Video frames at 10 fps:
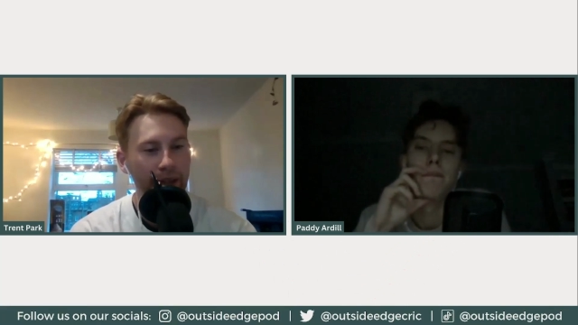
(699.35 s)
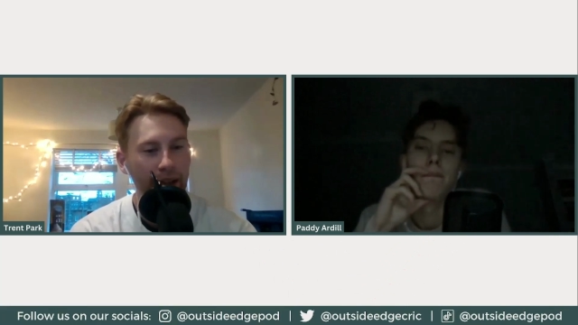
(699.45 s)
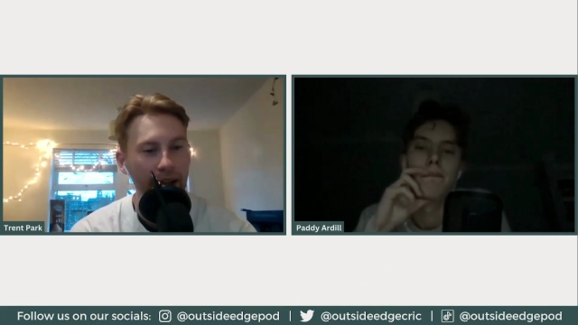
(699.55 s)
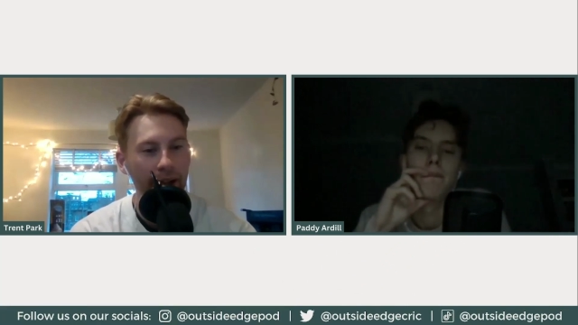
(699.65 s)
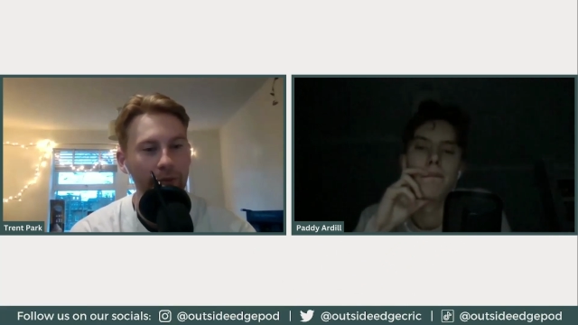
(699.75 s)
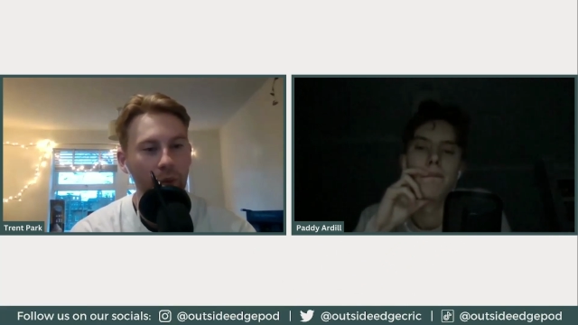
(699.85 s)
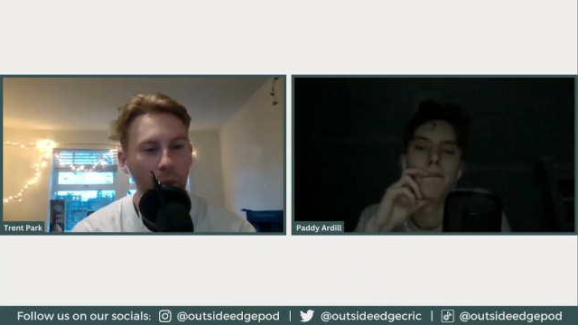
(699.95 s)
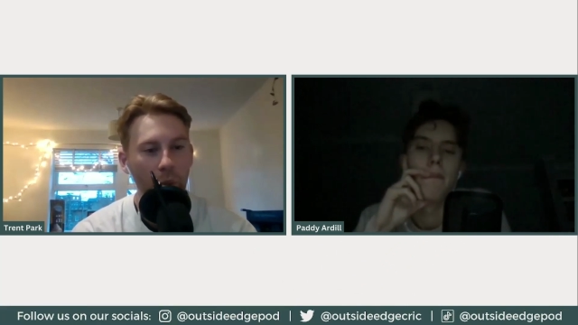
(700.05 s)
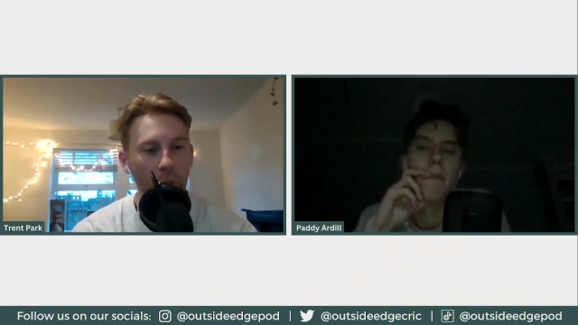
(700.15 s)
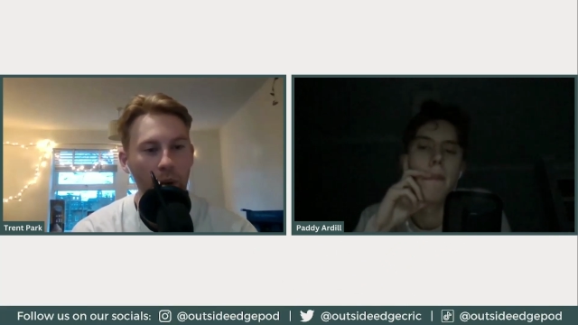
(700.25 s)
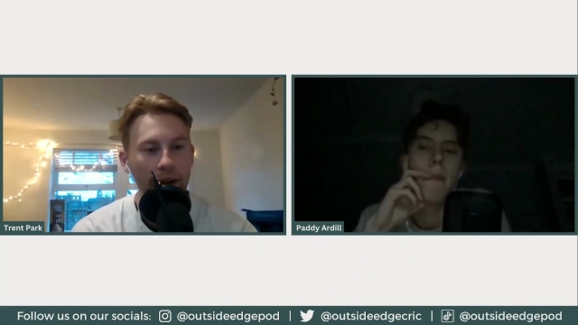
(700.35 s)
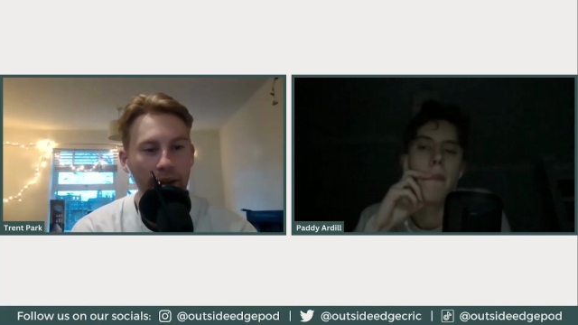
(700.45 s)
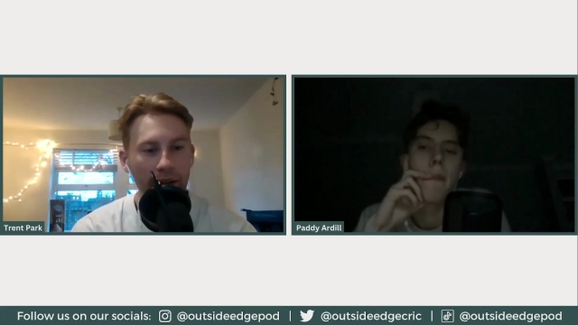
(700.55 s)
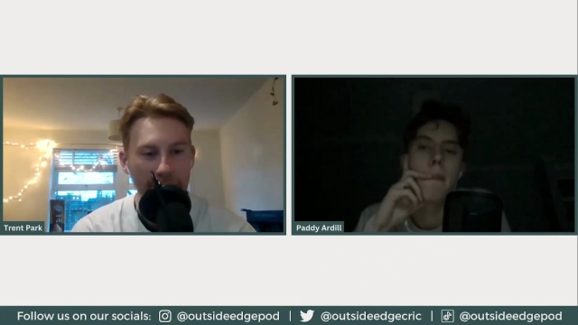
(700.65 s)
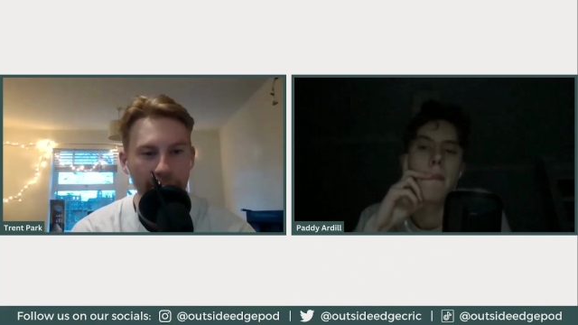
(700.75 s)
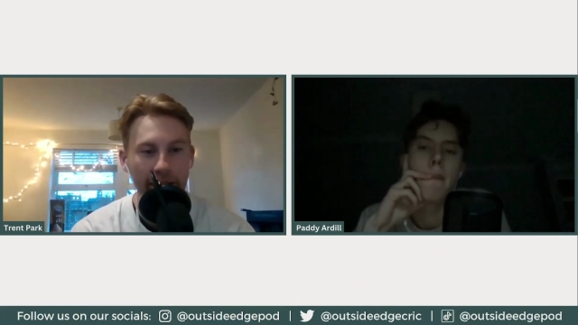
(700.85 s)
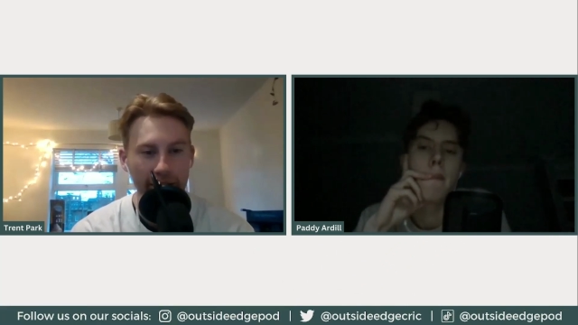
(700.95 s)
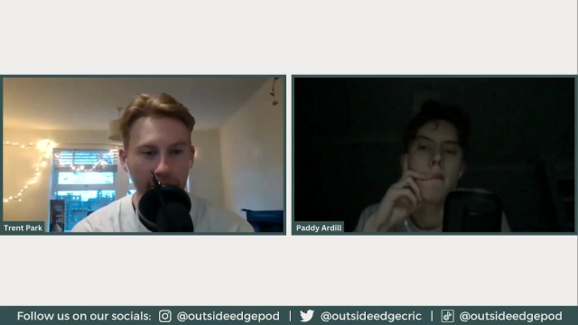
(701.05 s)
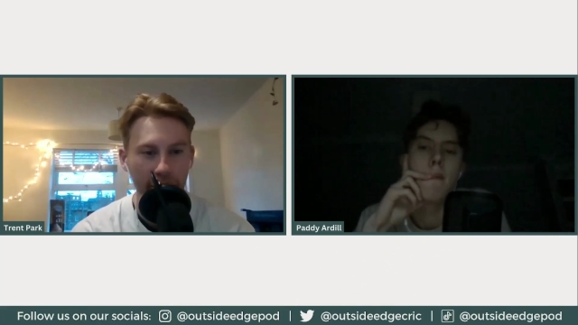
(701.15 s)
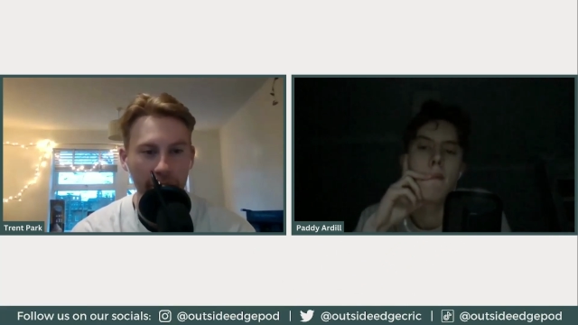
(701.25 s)
Speaker 1: Um, one clickbait
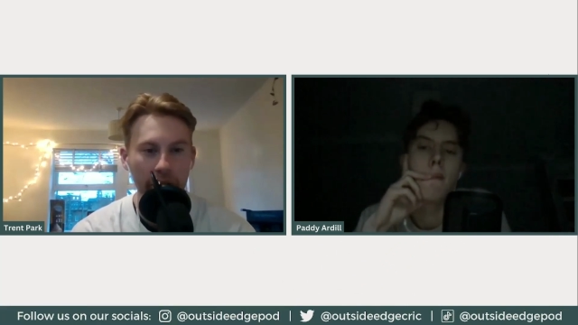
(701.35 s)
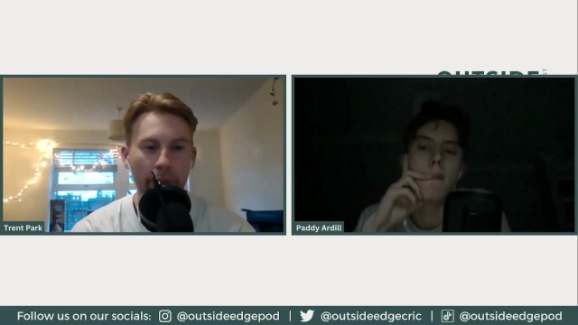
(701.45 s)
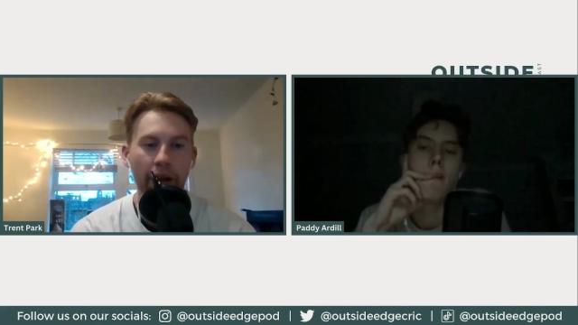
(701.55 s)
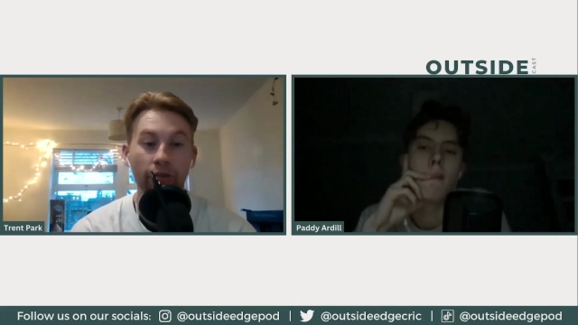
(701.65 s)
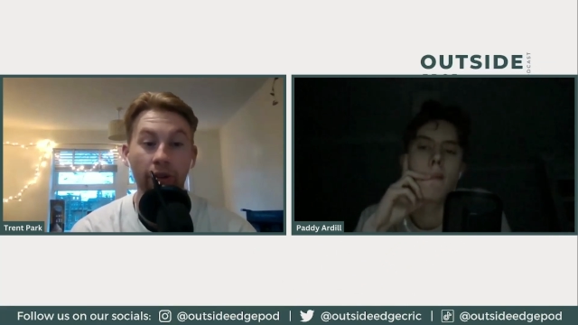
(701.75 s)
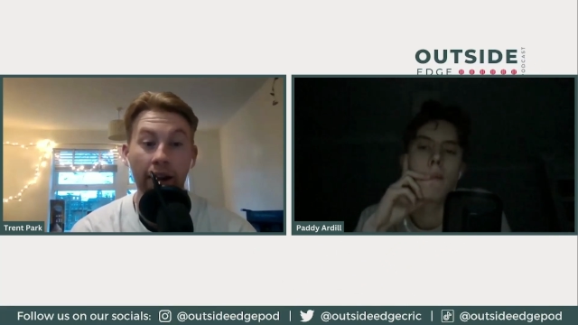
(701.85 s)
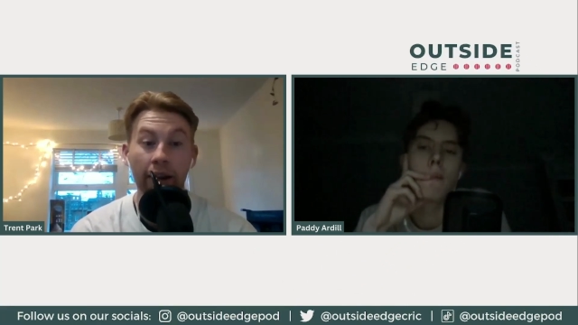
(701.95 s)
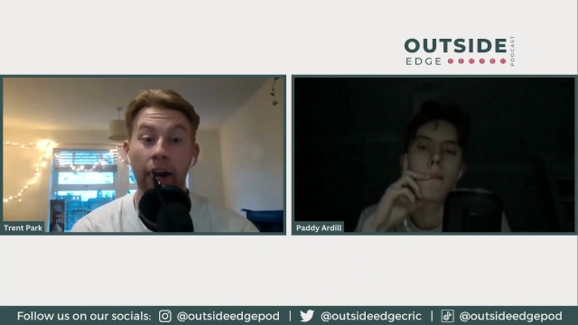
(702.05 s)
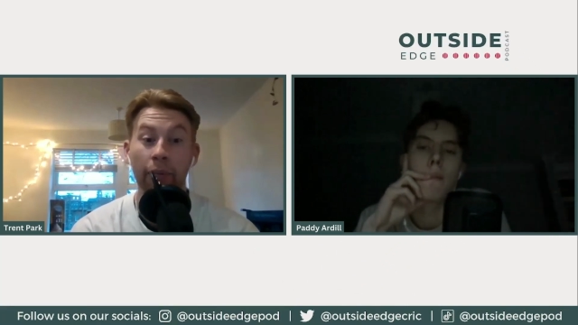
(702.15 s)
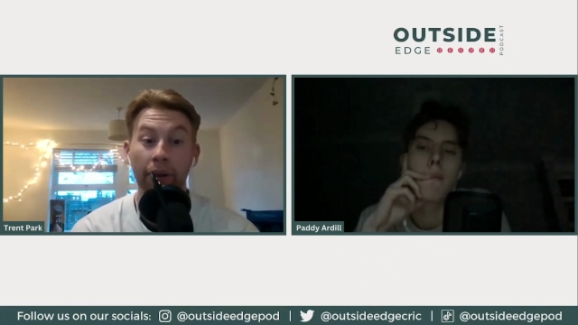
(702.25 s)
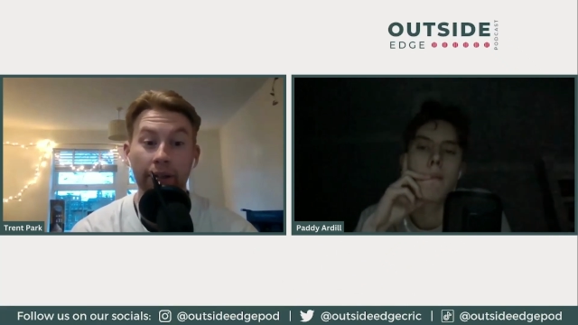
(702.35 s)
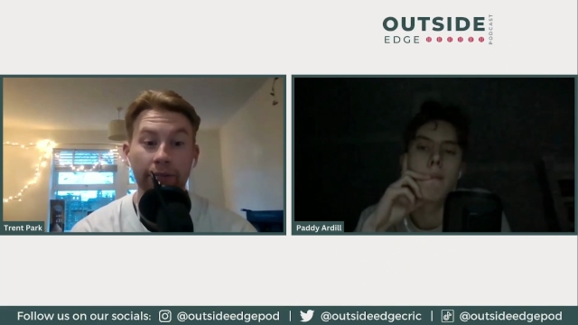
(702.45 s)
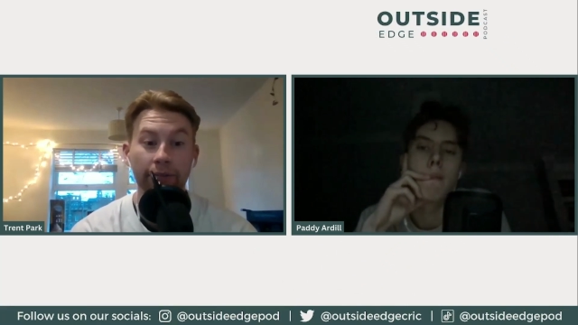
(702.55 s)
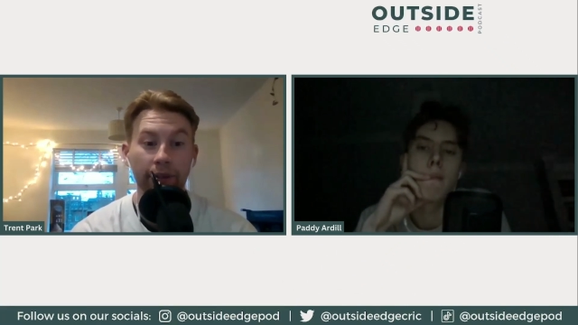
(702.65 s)
title about Rehan Ahmed